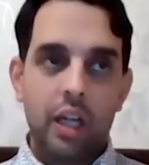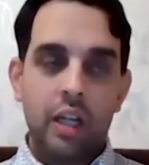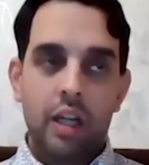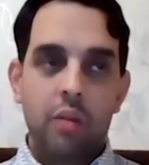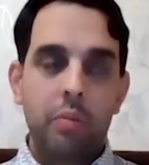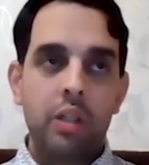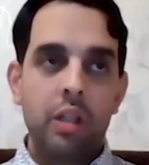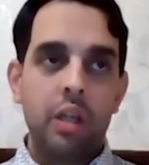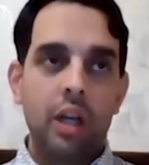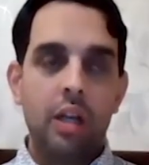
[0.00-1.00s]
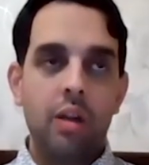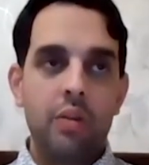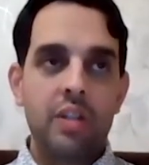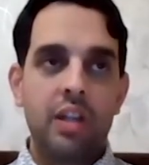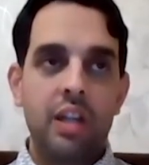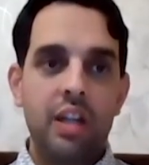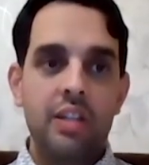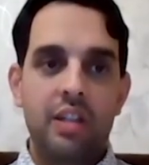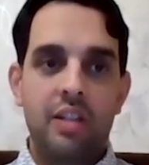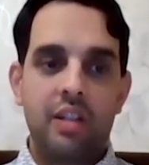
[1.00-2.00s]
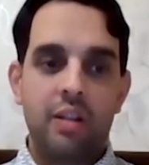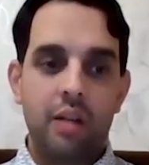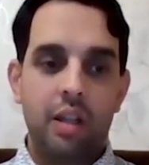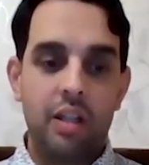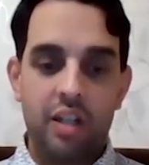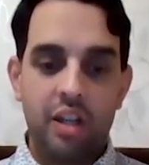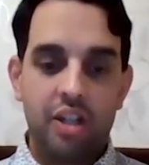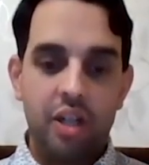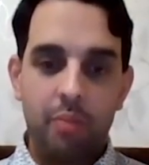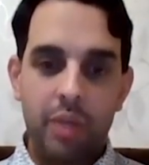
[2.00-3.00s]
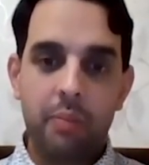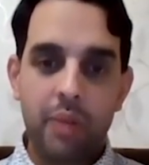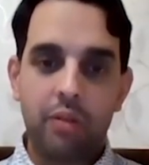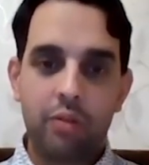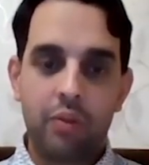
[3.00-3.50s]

I completely agree. Obviously, there is this. It's actually a big